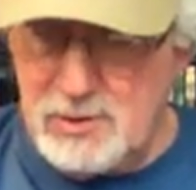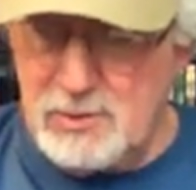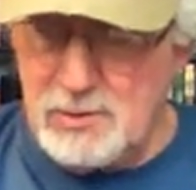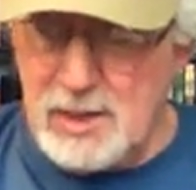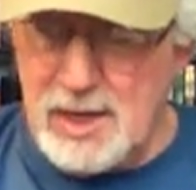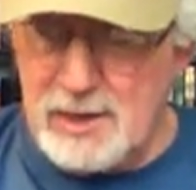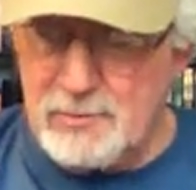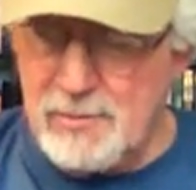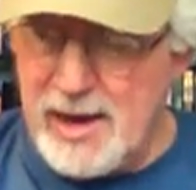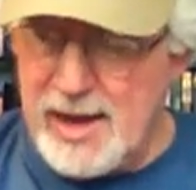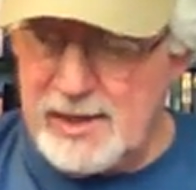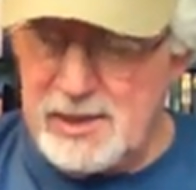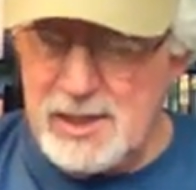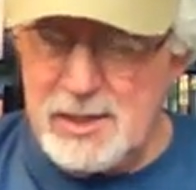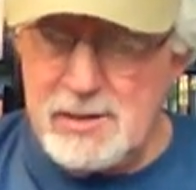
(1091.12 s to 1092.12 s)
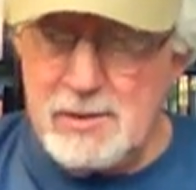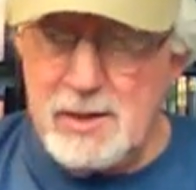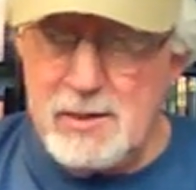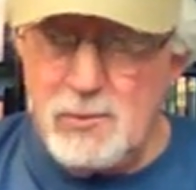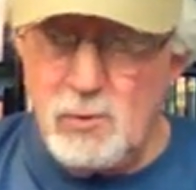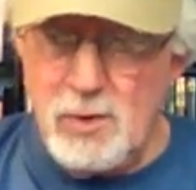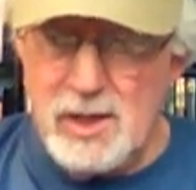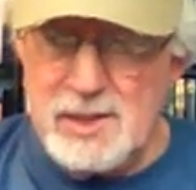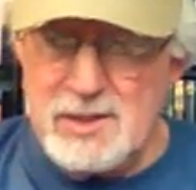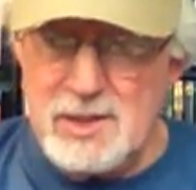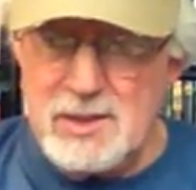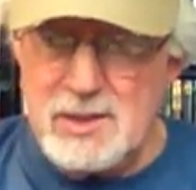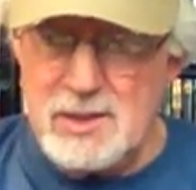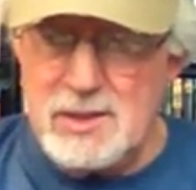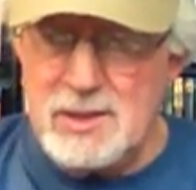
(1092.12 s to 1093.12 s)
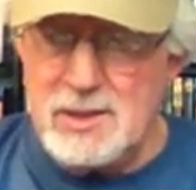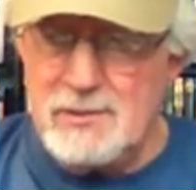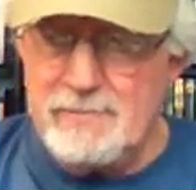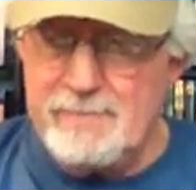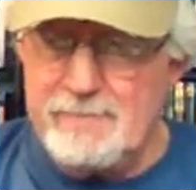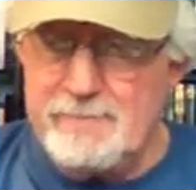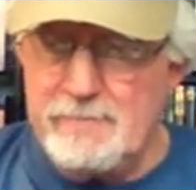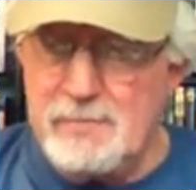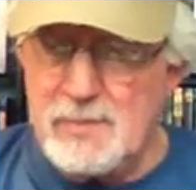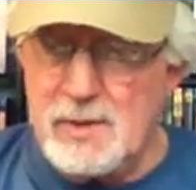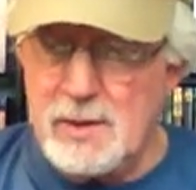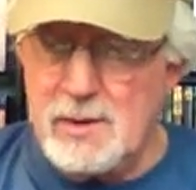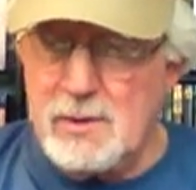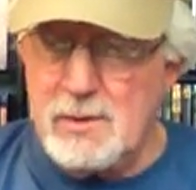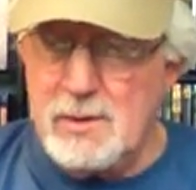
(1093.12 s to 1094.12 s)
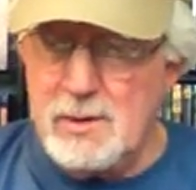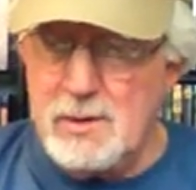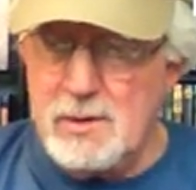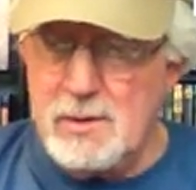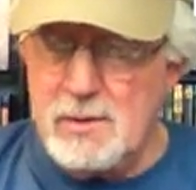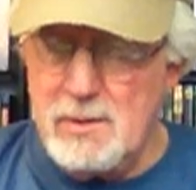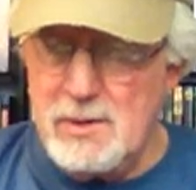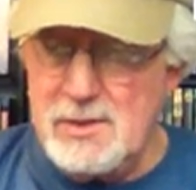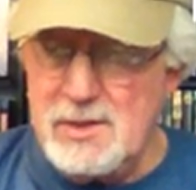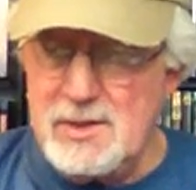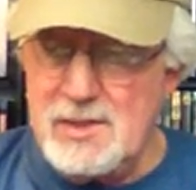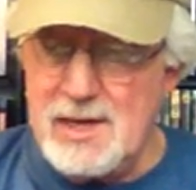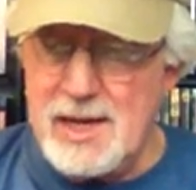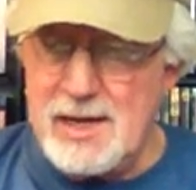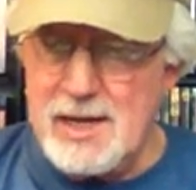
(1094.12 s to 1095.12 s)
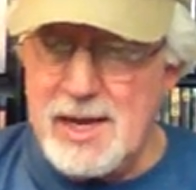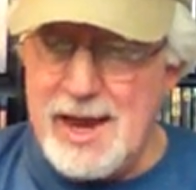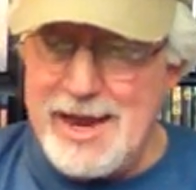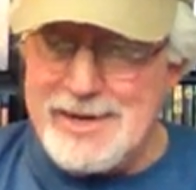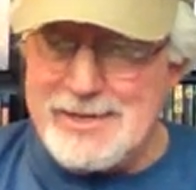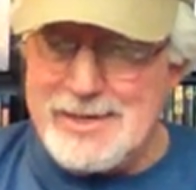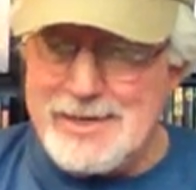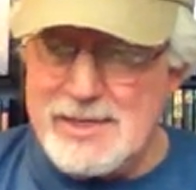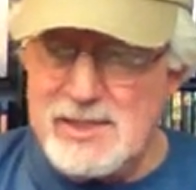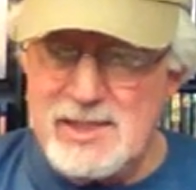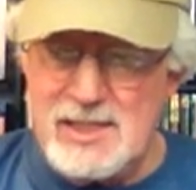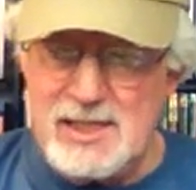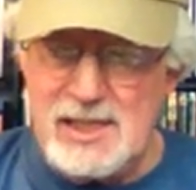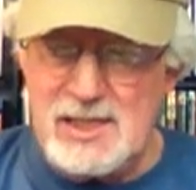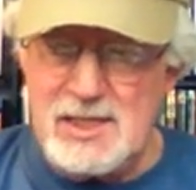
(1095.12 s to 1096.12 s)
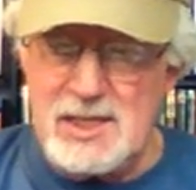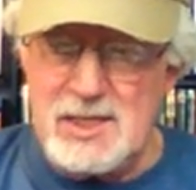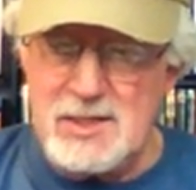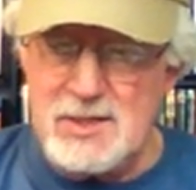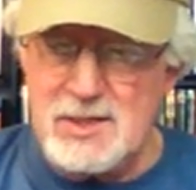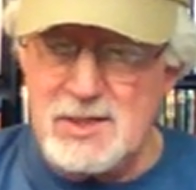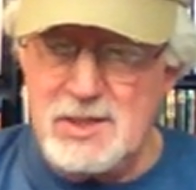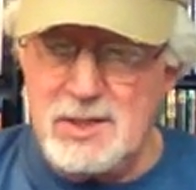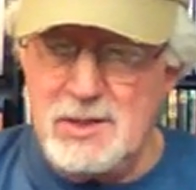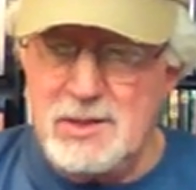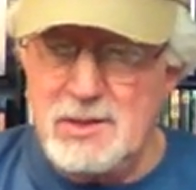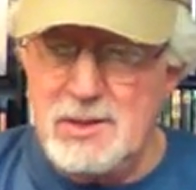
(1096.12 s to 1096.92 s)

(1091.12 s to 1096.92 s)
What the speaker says: do like Magnet releases. This is set in the 1860s.